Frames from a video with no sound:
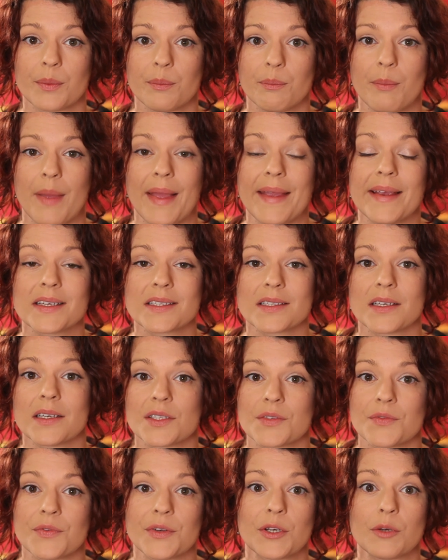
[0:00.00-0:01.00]
makes
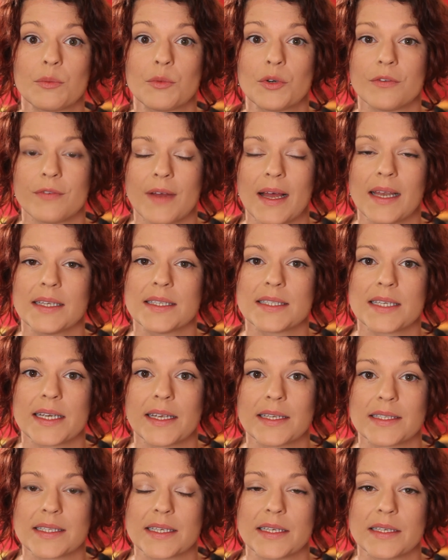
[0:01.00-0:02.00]
us feel more
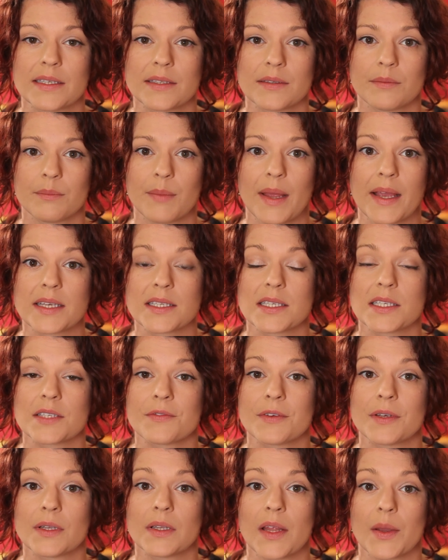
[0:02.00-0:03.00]
validated, makes us
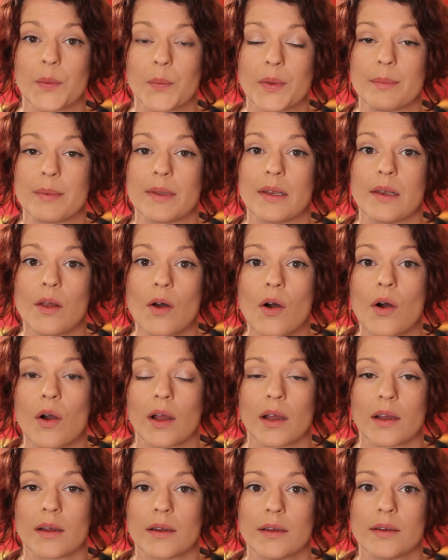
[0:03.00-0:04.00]
feel like we
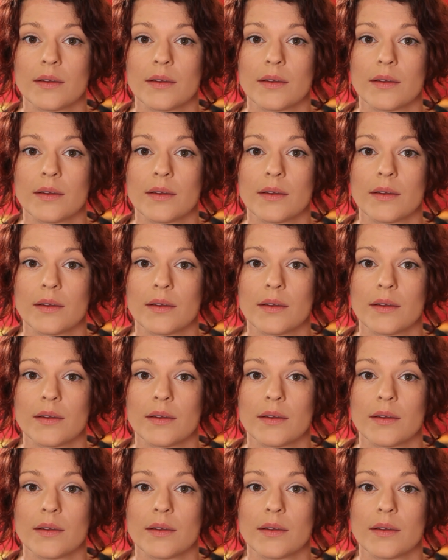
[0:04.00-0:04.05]
belong,